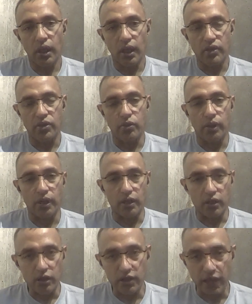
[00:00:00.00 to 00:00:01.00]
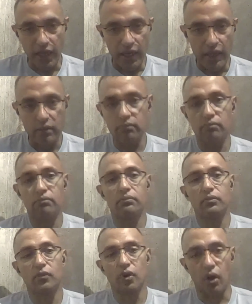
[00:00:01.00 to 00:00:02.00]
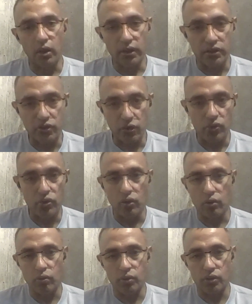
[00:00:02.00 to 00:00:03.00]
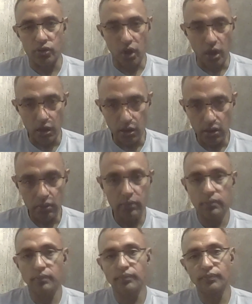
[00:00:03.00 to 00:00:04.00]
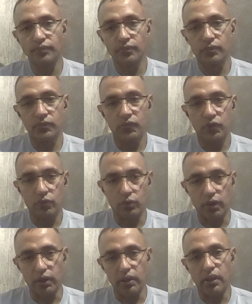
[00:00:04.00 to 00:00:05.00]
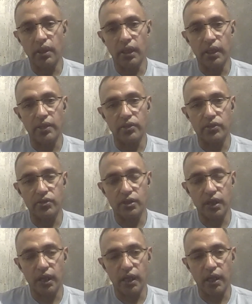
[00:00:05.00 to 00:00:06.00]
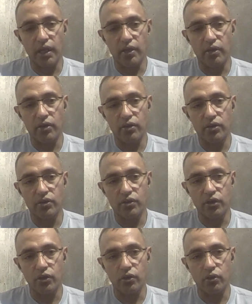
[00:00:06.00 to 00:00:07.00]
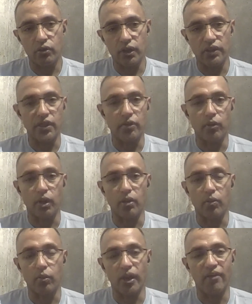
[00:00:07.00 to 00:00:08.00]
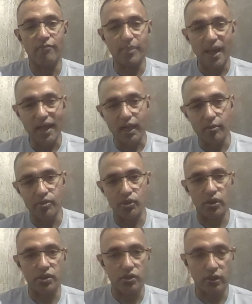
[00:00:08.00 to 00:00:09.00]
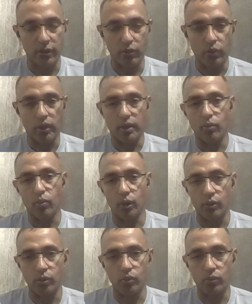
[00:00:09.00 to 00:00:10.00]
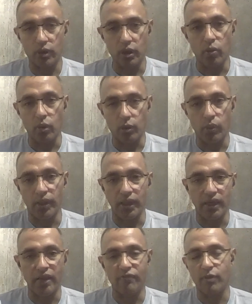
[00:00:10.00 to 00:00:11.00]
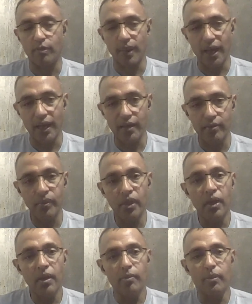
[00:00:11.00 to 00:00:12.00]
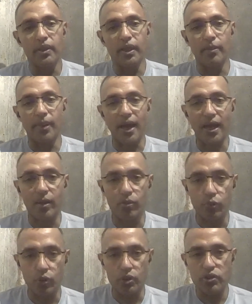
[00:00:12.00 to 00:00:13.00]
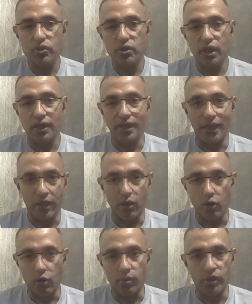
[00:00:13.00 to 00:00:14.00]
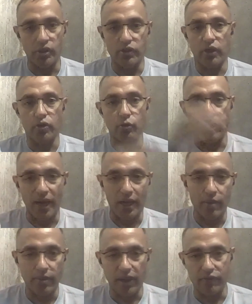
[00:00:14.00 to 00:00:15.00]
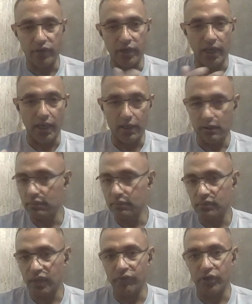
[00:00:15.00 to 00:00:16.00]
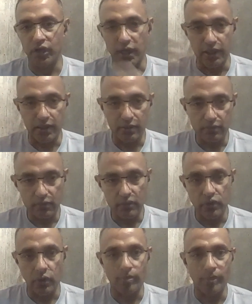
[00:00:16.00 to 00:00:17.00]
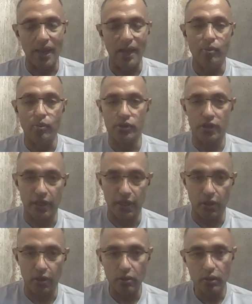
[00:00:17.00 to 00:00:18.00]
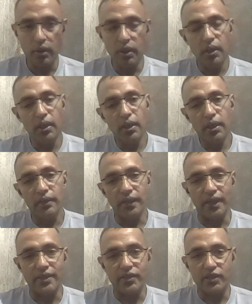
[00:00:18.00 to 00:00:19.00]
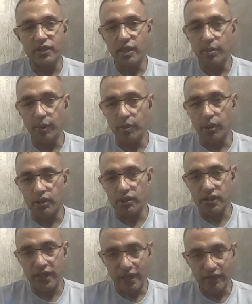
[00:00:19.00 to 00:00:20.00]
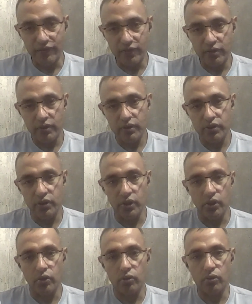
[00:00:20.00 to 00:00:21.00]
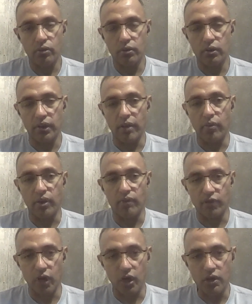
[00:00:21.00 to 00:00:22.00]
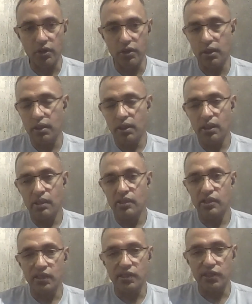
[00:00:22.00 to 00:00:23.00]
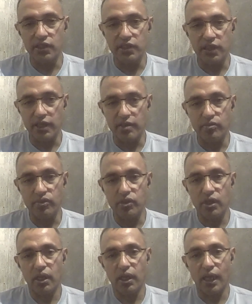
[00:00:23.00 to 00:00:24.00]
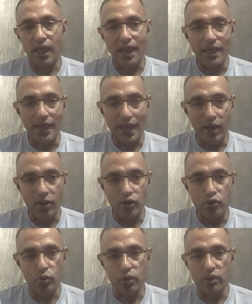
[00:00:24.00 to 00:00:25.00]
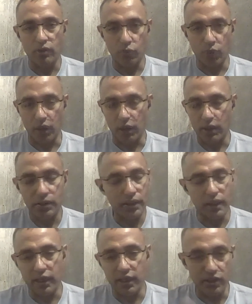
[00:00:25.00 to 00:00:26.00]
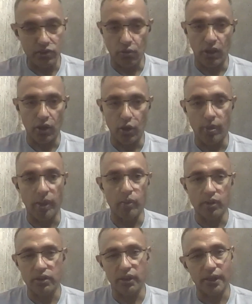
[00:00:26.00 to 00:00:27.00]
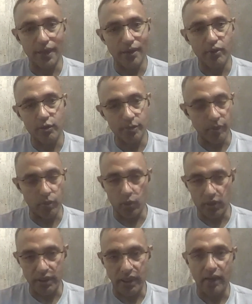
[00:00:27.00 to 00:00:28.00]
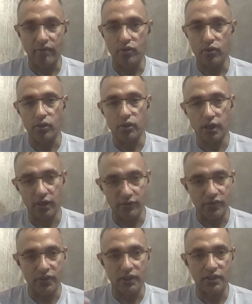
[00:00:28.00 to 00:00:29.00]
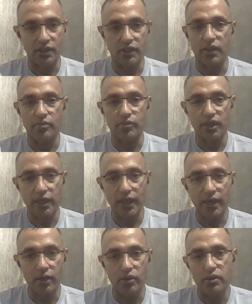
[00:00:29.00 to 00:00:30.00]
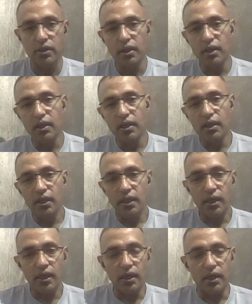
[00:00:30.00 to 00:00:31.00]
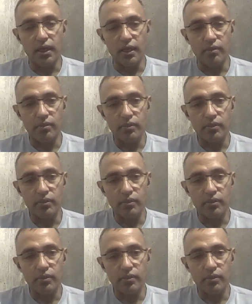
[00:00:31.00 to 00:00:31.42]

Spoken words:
And so when I looked at it, all the source code was gone, right? And so they said, well, we have backup, so let's look at what we can get from backup. But their backup was a day old because they do backup every day, every night. So backup was a day old. They had 60 people on staff, so they would have lost 60 times 8 hours worth of work. And in Israel, nobody works 8 hours. People work 10 hours. So you could think of 60 and 10 hours of